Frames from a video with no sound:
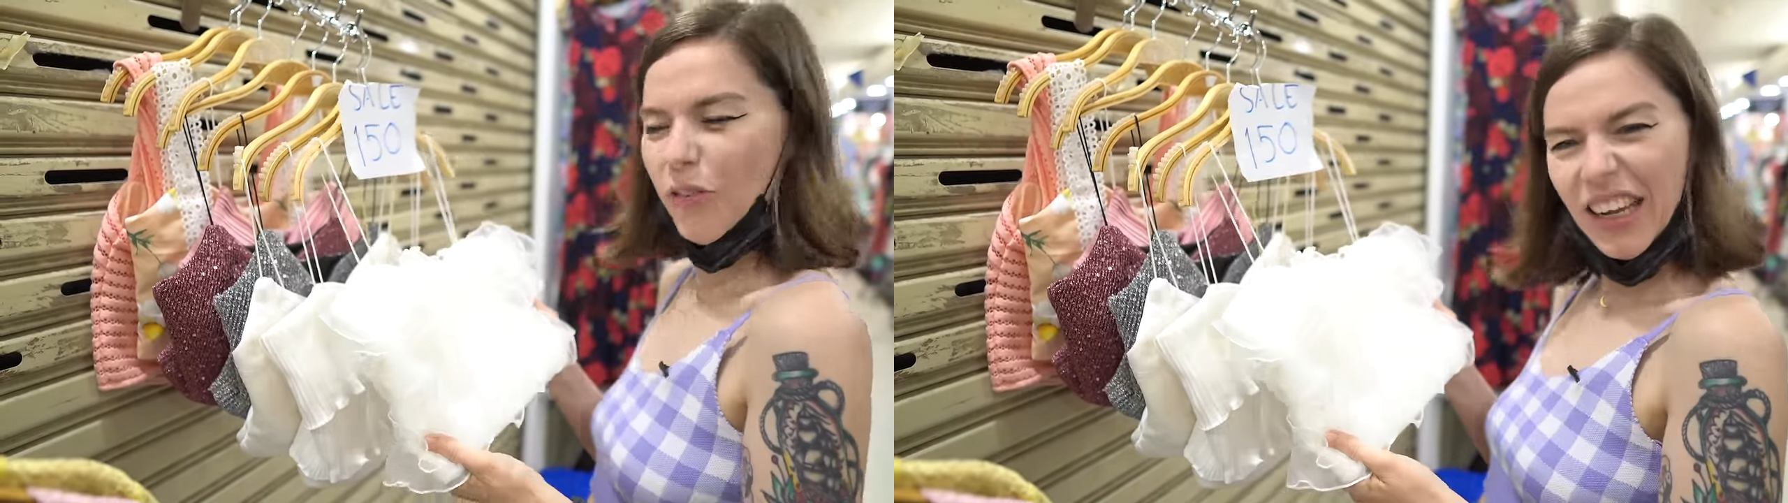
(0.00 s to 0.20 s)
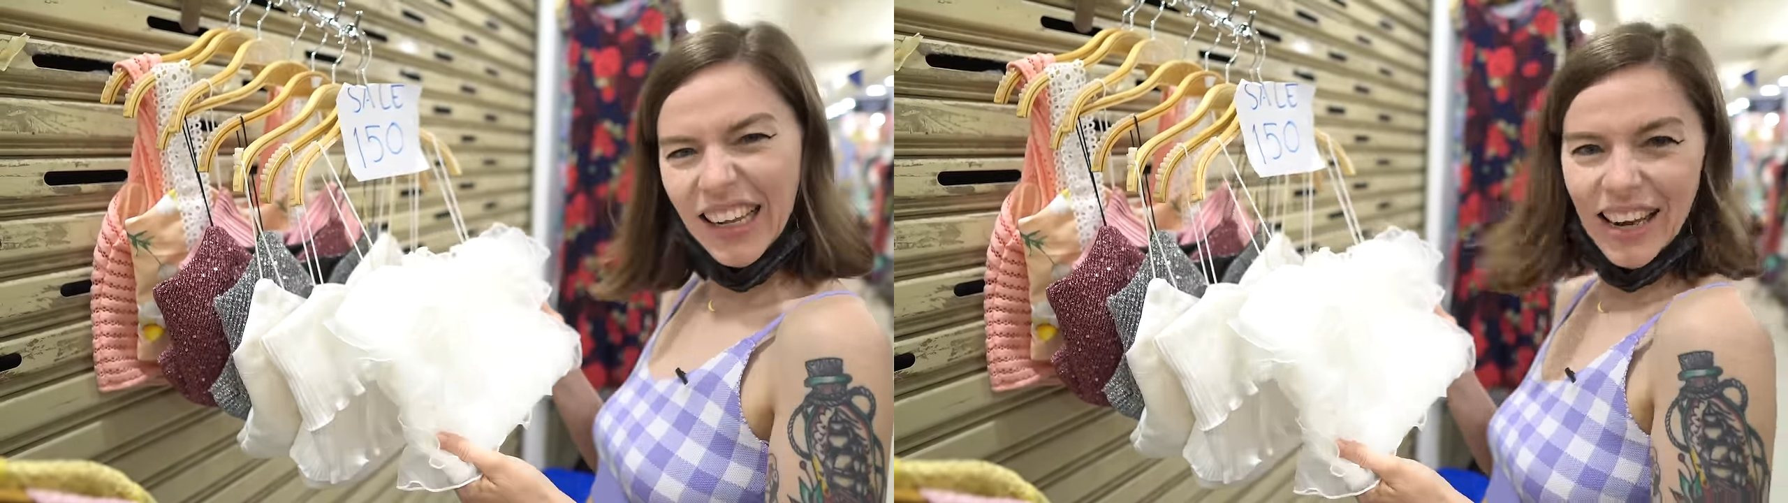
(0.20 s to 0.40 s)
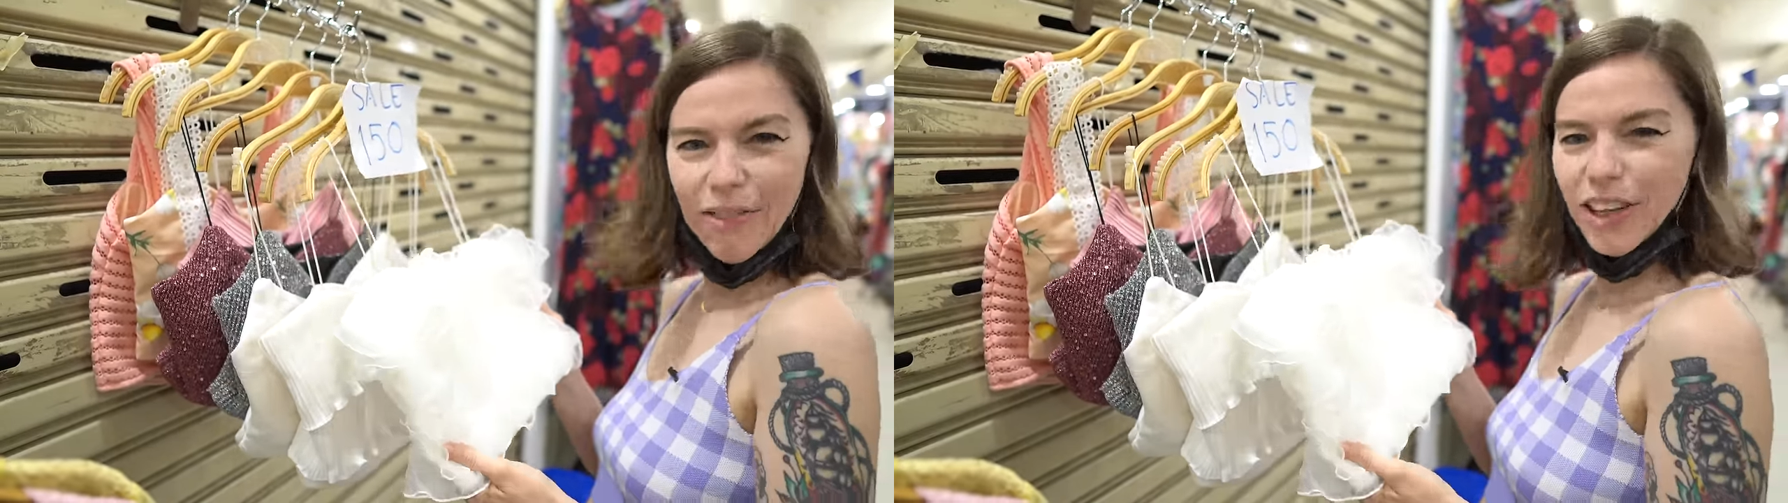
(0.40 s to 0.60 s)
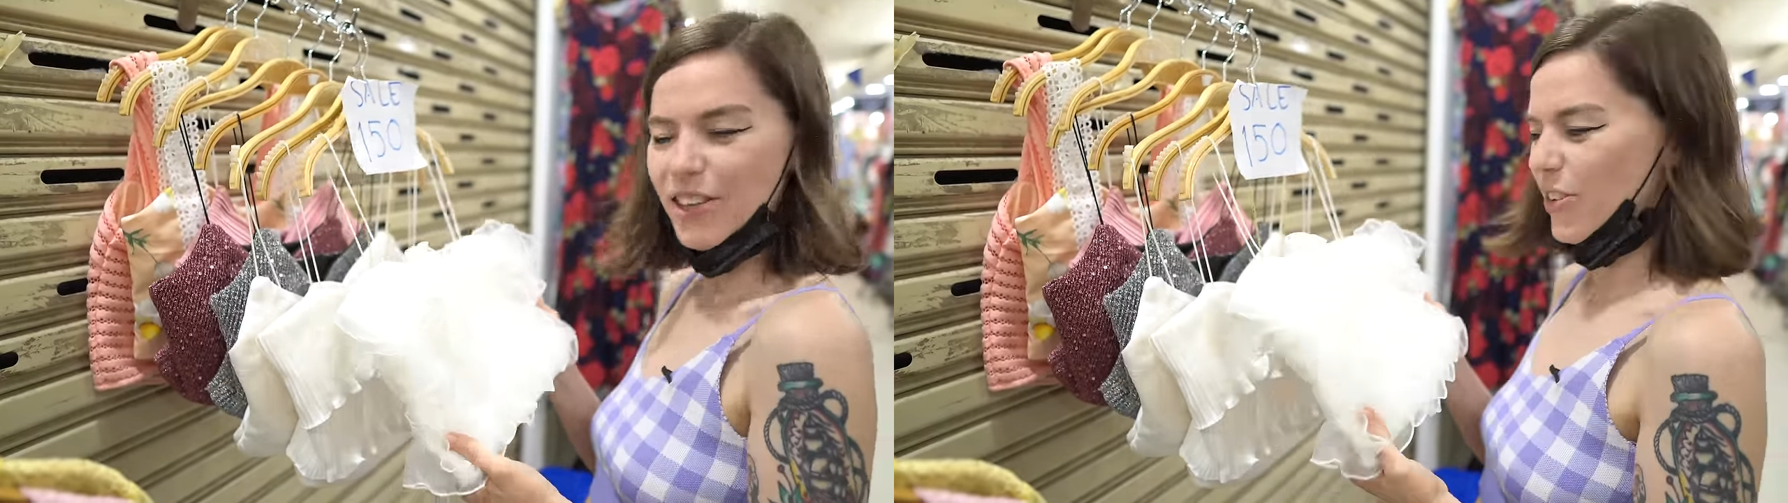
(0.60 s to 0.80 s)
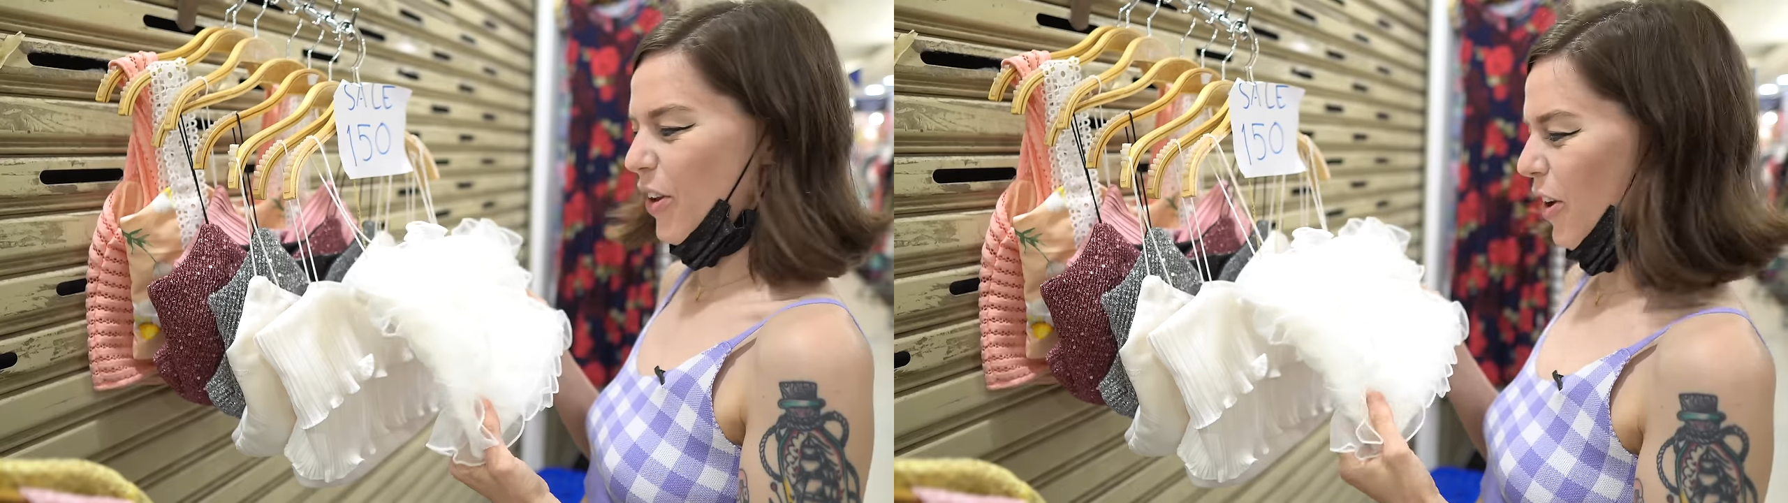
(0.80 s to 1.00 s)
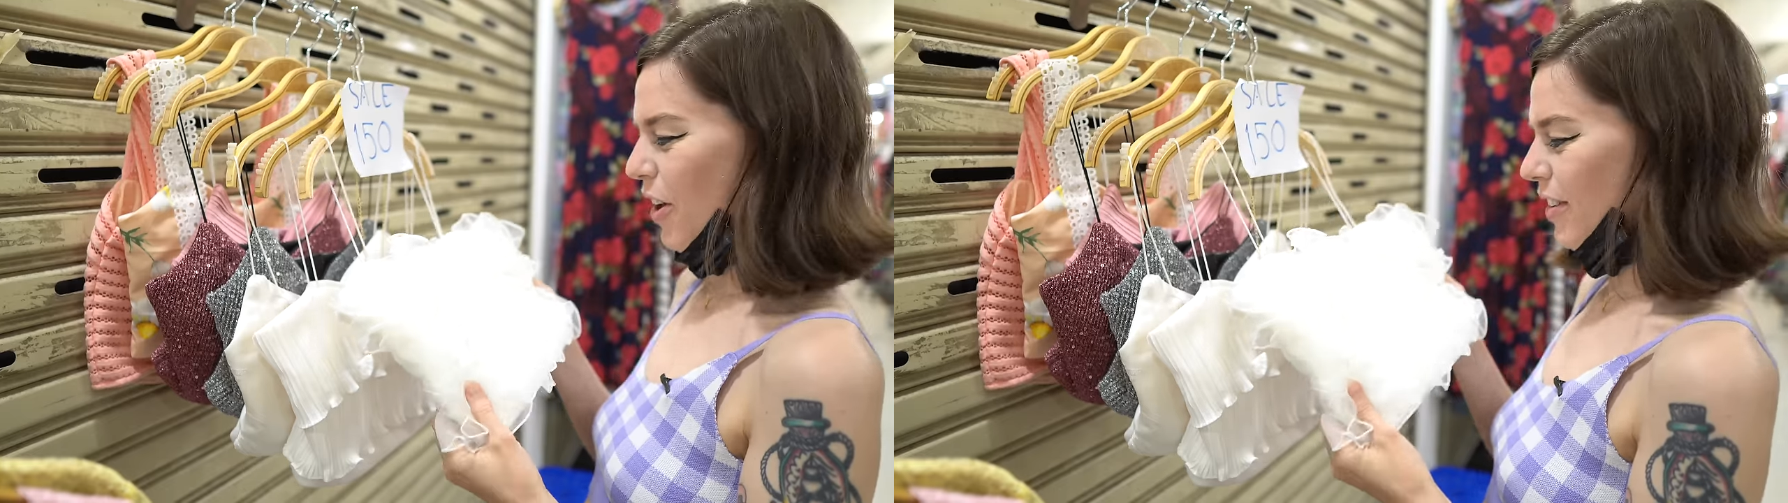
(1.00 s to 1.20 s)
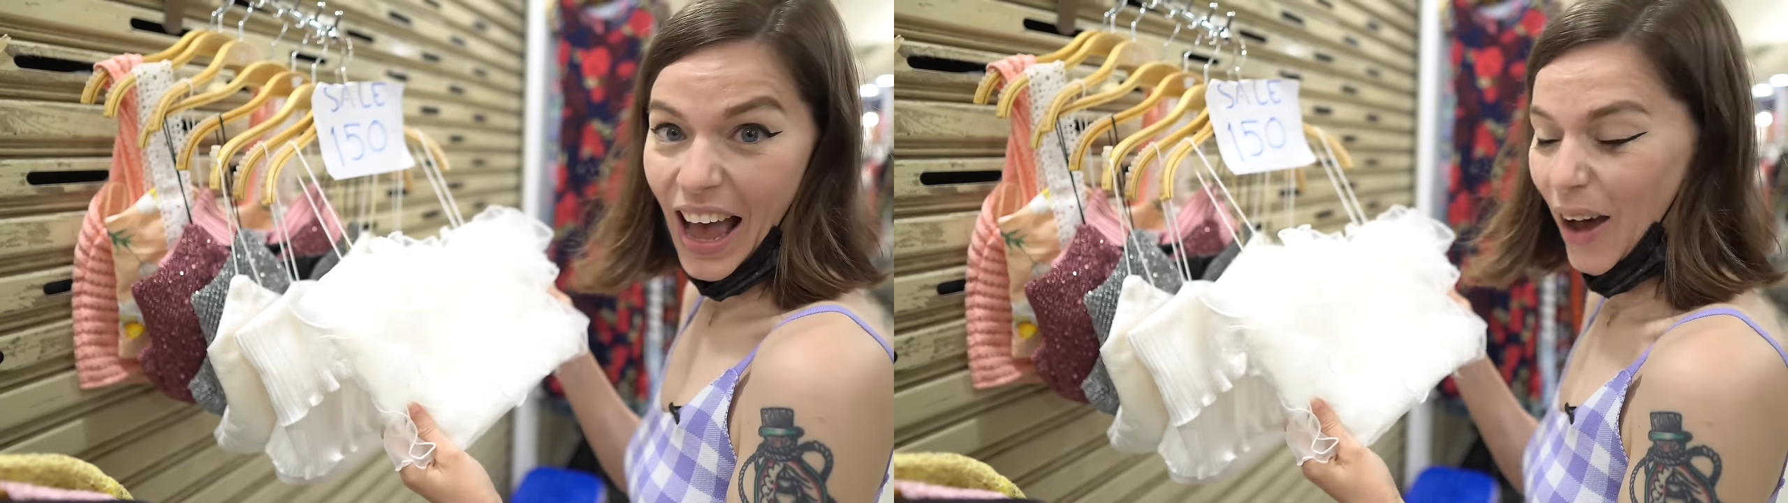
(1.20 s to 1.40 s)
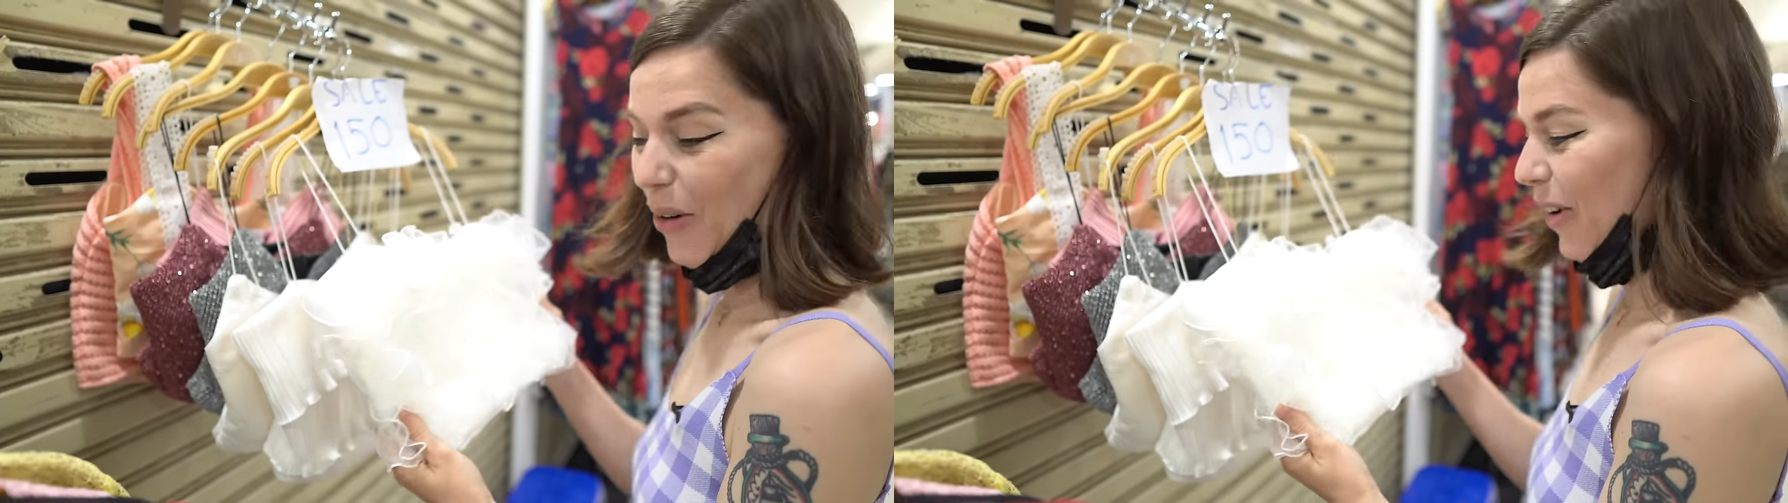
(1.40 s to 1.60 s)
really lovely skirt?
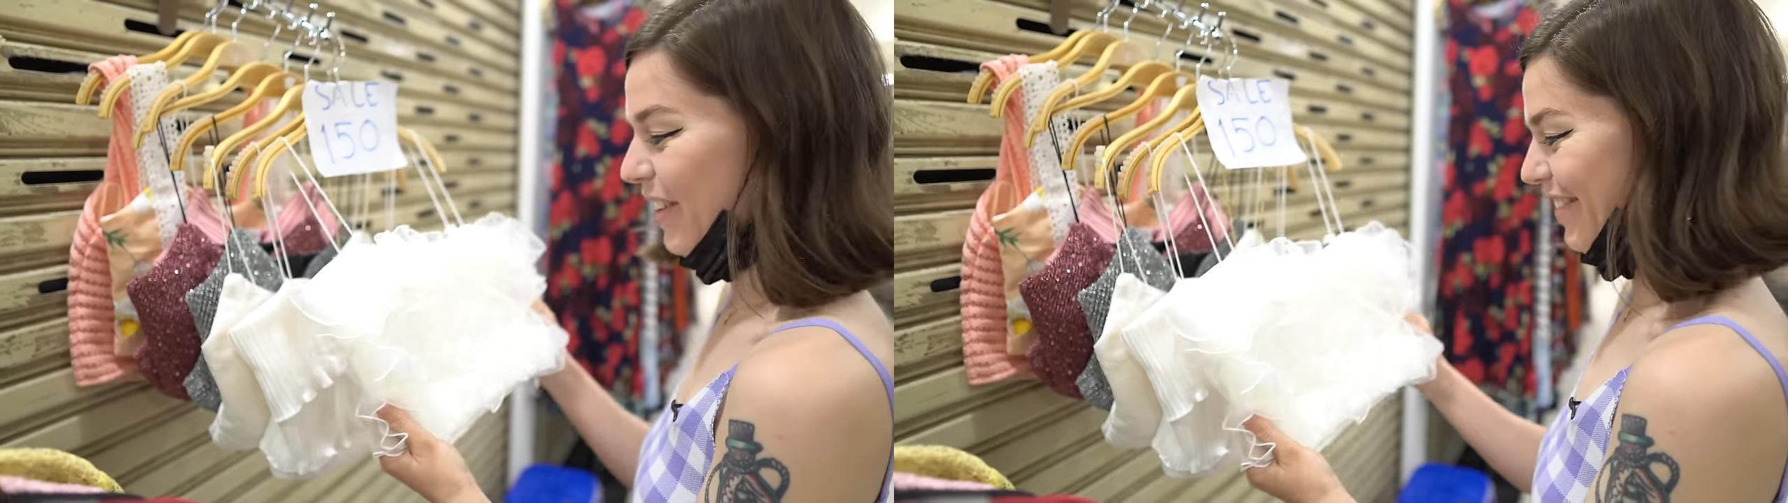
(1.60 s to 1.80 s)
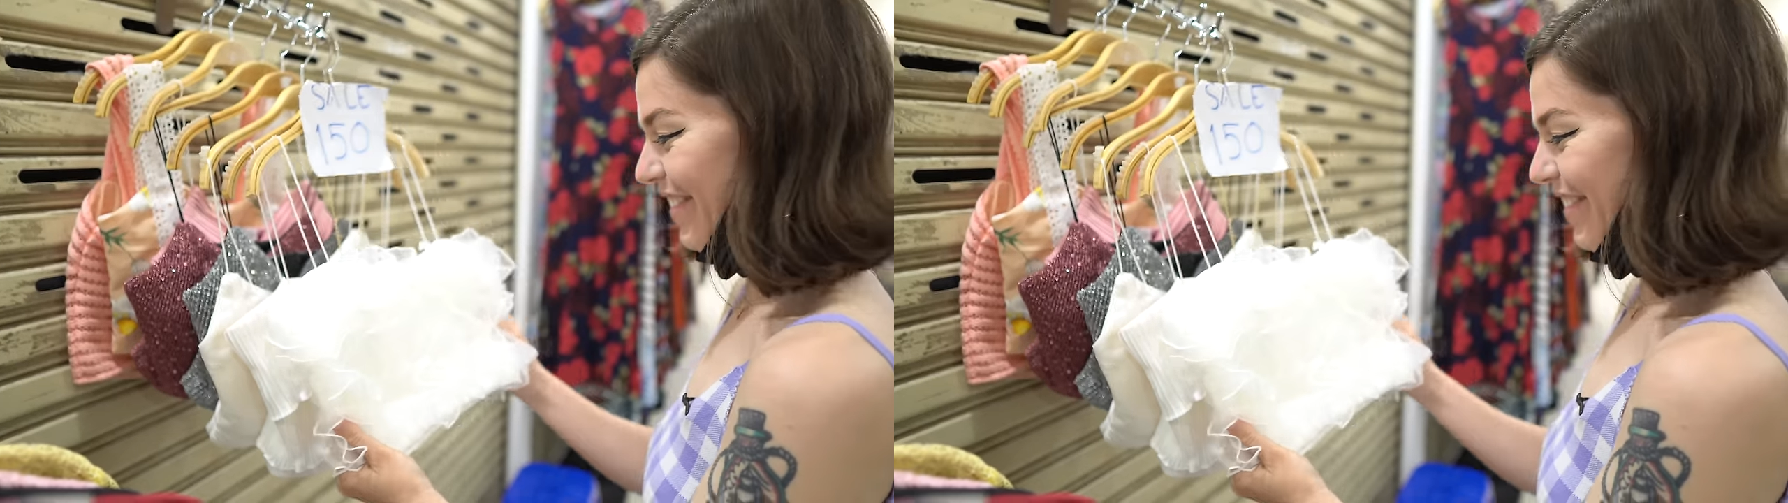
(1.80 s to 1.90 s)
Wow.